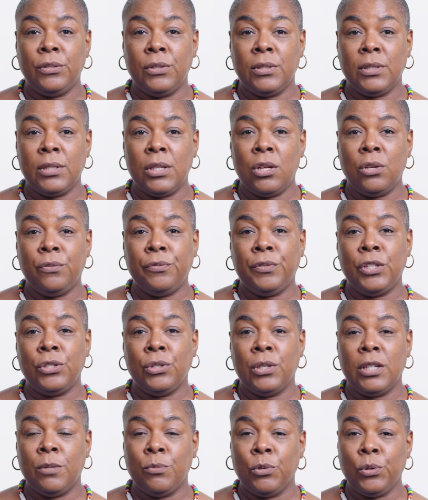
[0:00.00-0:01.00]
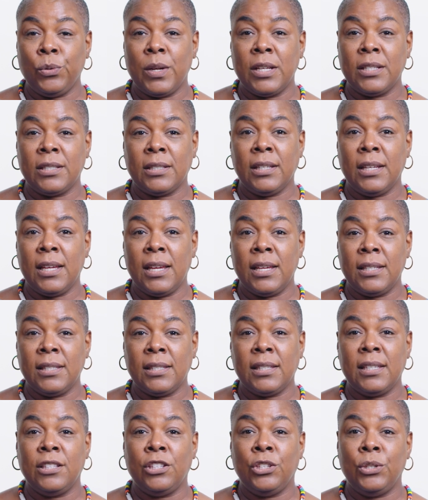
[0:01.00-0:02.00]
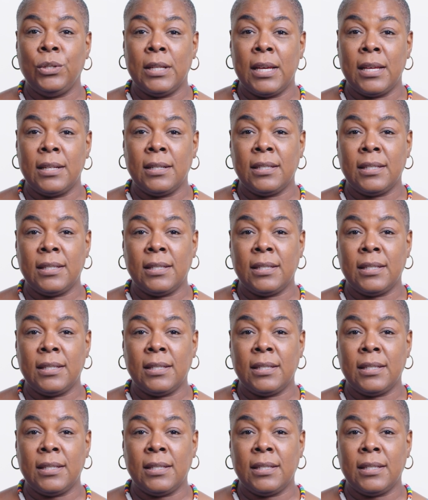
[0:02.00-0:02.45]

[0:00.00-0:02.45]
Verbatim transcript: yourself in your immigration case in the United